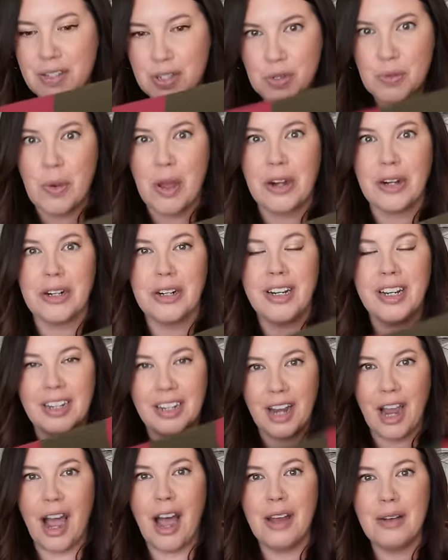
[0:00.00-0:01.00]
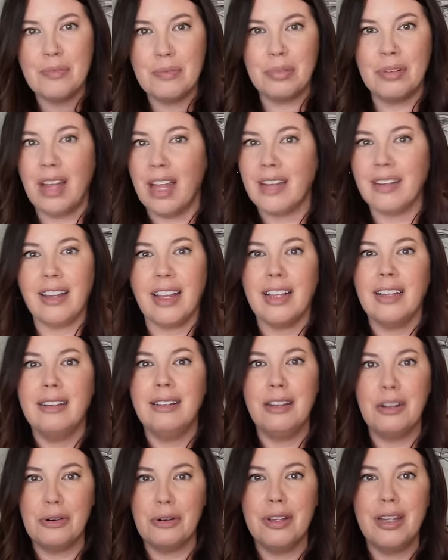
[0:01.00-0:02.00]
sweater in cotton blend, like
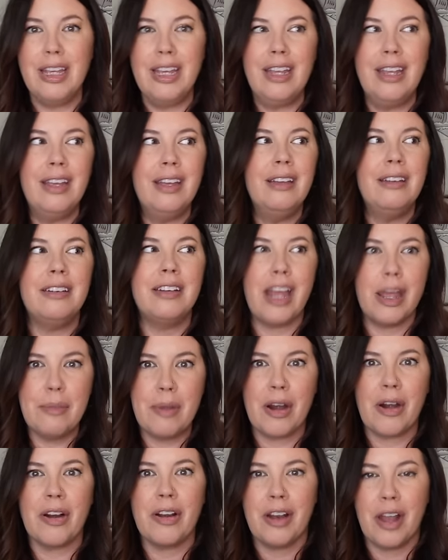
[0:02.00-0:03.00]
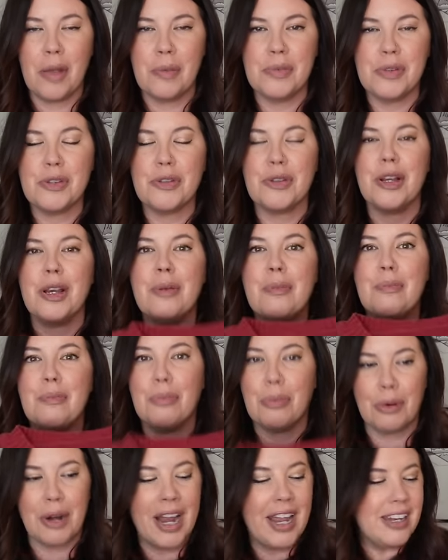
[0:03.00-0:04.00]
literally Nightmare on Elm Street
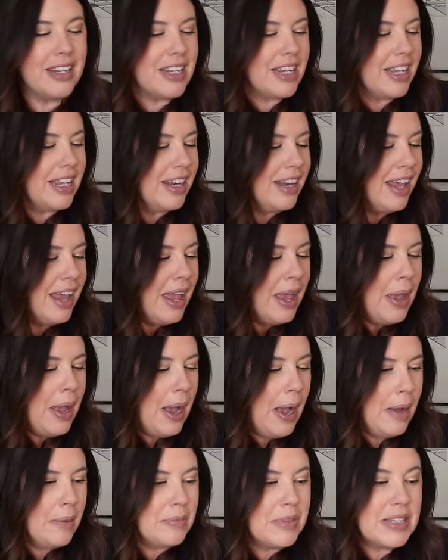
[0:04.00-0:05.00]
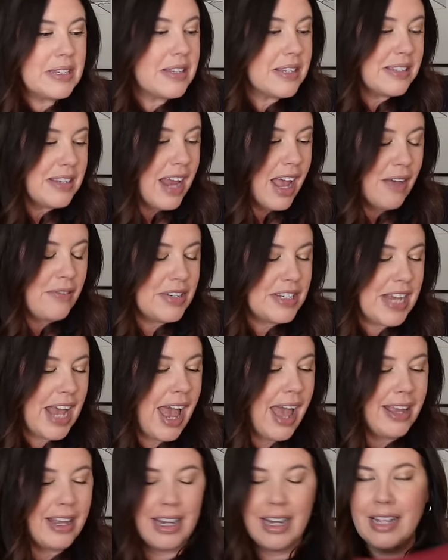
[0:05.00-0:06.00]
branded. Um, this doesn't have a
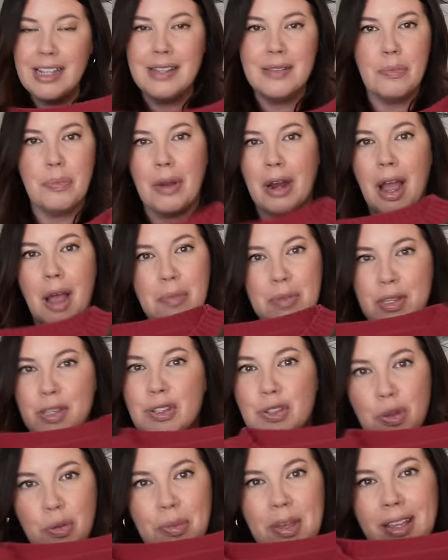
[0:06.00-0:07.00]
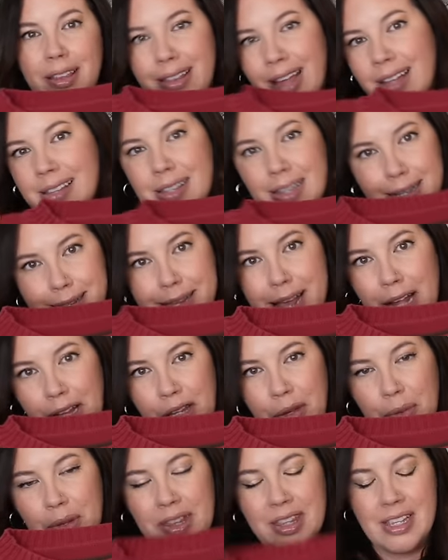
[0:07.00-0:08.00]
tag in it, but I'm assuming that's
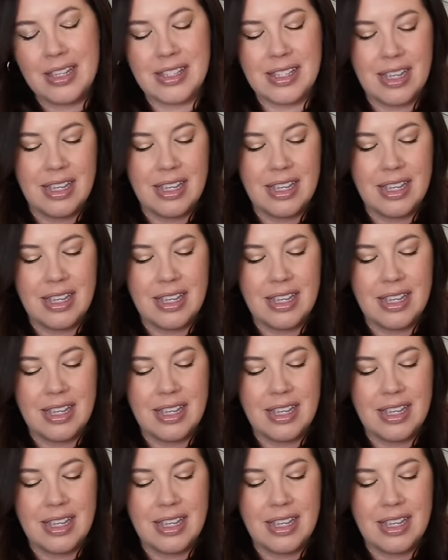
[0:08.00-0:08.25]
exactly what this